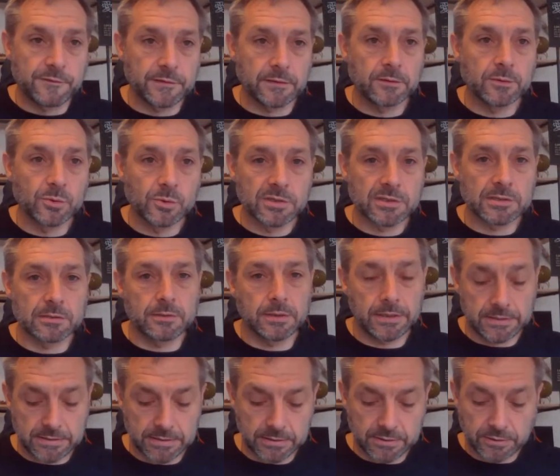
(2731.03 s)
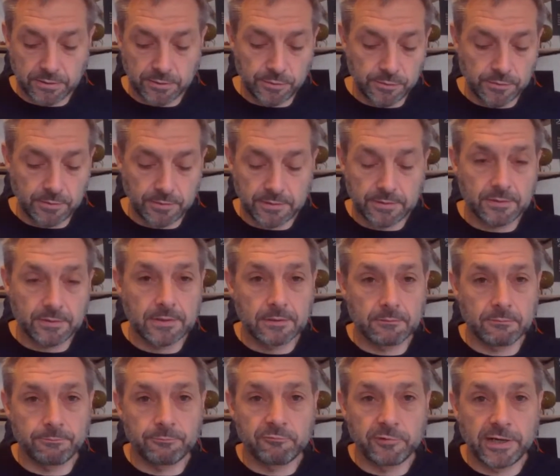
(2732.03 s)
And I always like to do
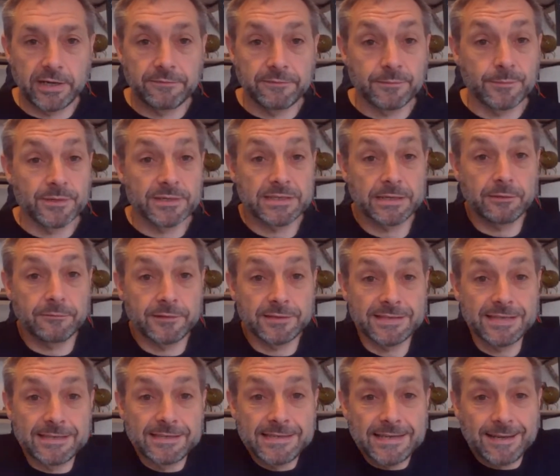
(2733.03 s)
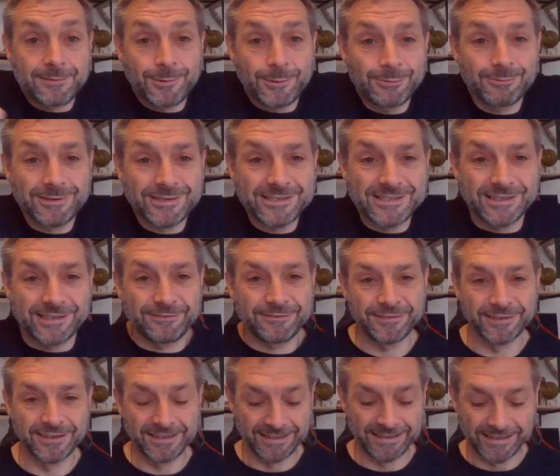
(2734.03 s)
a reading for myself, because this is how I
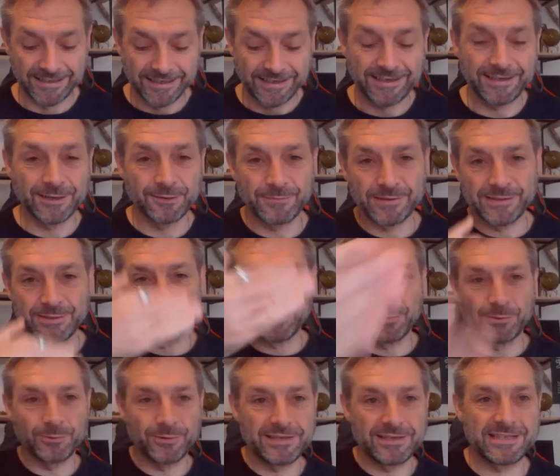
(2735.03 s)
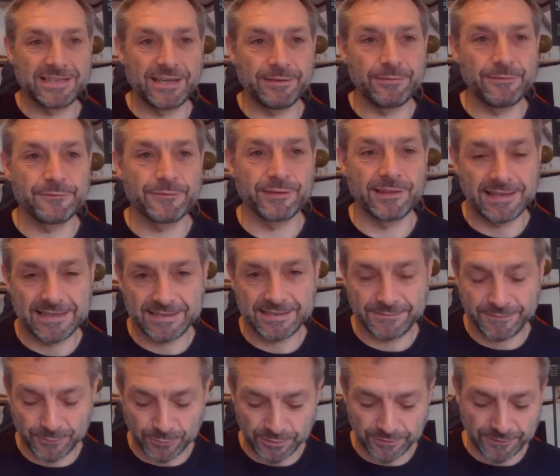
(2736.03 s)
receive. You know, I've been doing all this giving for the last
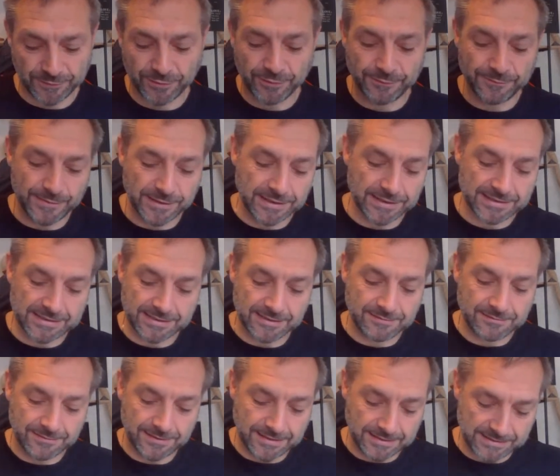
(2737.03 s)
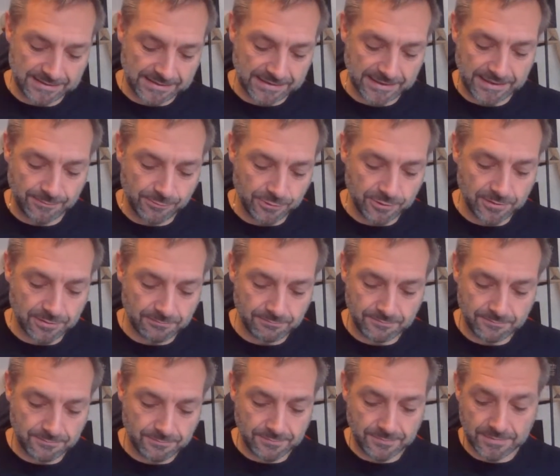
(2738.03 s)
45 minutes. So let's see what
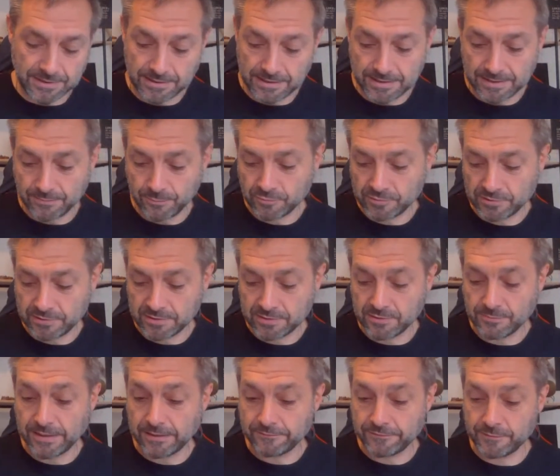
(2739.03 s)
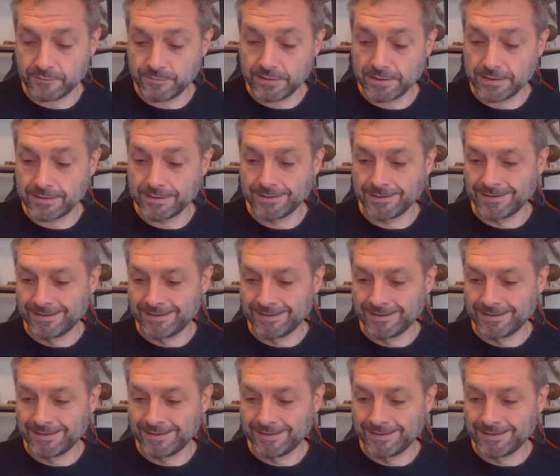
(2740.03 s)
the animals has come out for me.